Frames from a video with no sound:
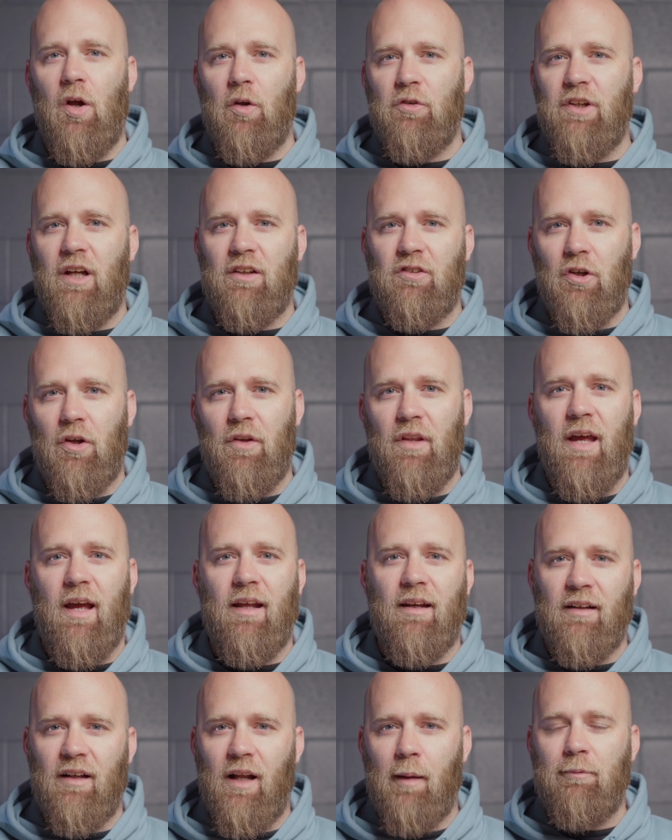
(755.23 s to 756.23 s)
I'll touch on
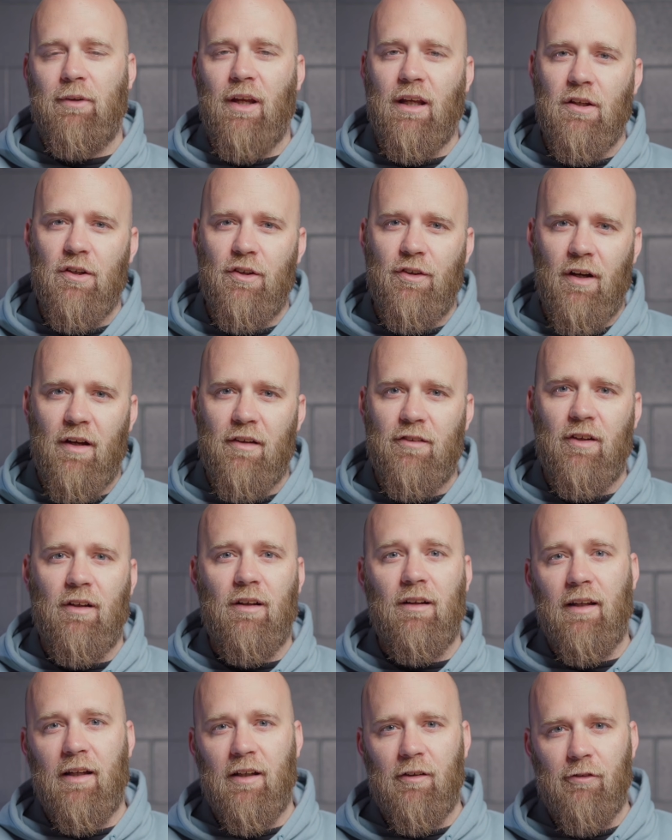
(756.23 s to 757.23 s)
that and update you guys
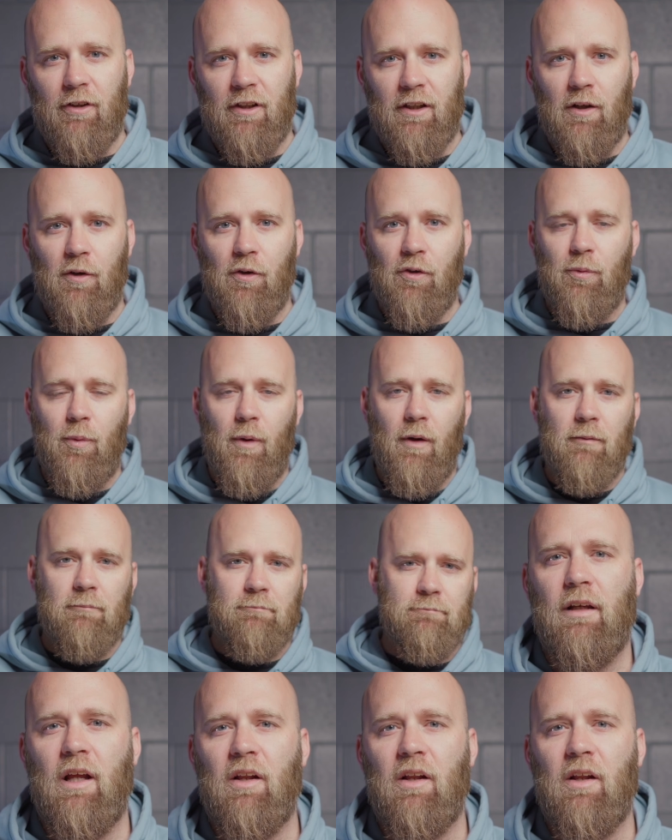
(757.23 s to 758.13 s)
in a later video as well.